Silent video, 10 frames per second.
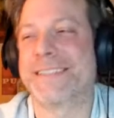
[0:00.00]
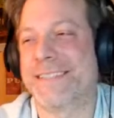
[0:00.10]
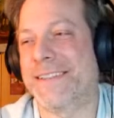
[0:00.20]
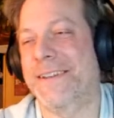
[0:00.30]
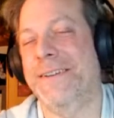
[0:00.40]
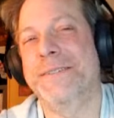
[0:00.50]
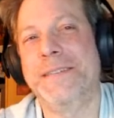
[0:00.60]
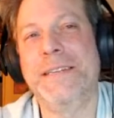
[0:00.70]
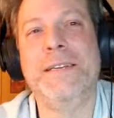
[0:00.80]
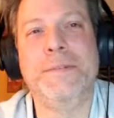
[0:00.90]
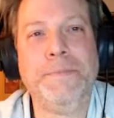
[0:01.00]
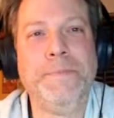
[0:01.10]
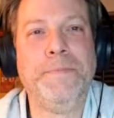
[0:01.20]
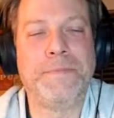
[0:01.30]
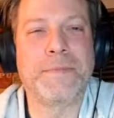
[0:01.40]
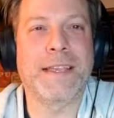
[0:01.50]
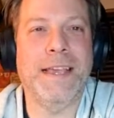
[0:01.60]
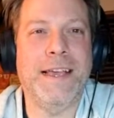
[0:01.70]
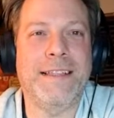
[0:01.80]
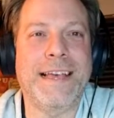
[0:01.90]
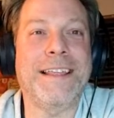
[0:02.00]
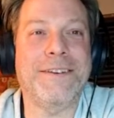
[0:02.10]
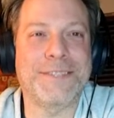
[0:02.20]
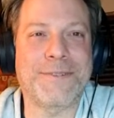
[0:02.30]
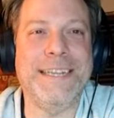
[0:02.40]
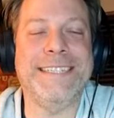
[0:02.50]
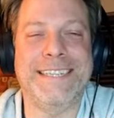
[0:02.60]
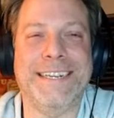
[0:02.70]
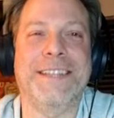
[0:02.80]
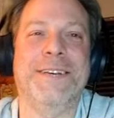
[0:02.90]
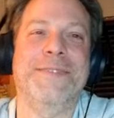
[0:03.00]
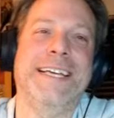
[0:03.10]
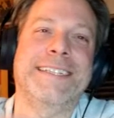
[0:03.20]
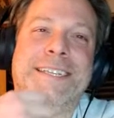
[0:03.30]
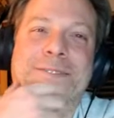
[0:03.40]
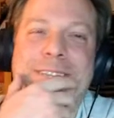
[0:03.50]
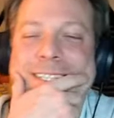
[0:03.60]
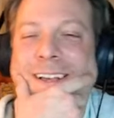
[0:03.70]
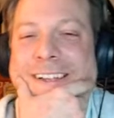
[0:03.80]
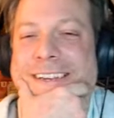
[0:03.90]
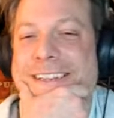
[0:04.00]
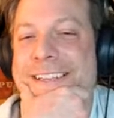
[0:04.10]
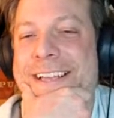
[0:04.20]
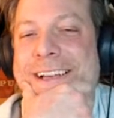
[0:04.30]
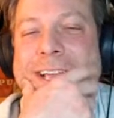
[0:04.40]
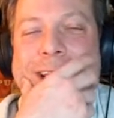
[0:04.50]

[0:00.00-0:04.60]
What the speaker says: So yeah, that was a great scene. I love that scene where he's talking to the guy.